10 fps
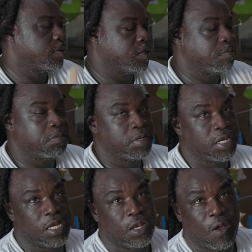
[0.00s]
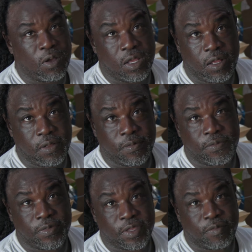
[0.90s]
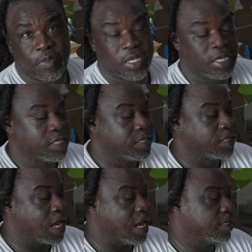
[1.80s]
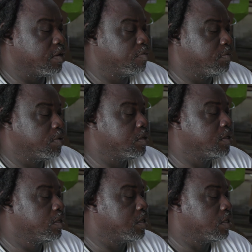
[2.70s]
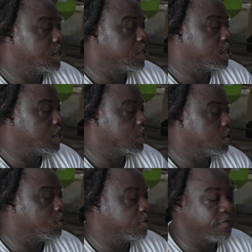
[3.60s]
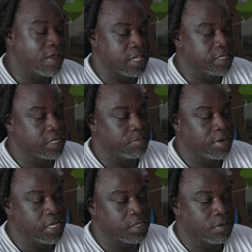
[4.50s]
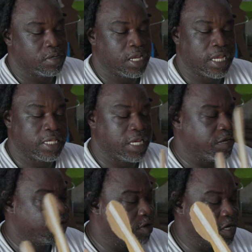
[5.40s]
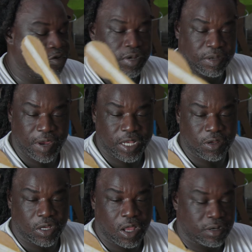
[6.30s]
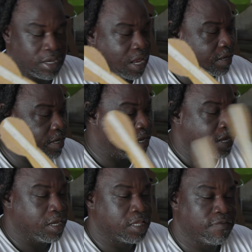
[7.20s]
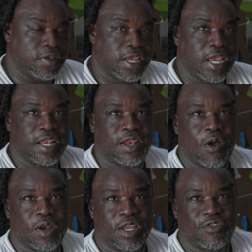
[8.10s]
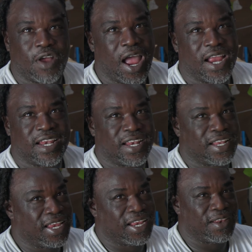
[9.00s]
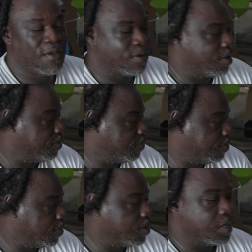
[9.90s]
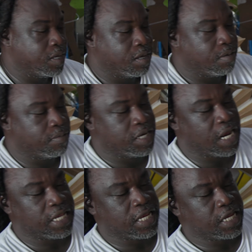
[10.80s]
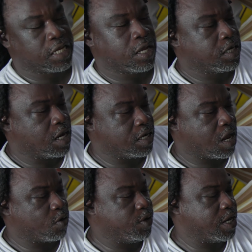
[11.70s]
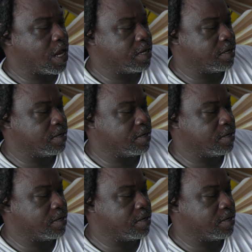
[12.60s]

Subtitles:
Some people take longer to build these hats. Some people do it fast. It depends on, like I say, it really depends on the contact. So if you take it long to dry, then it take longer. But like I said, it's a good contact we got.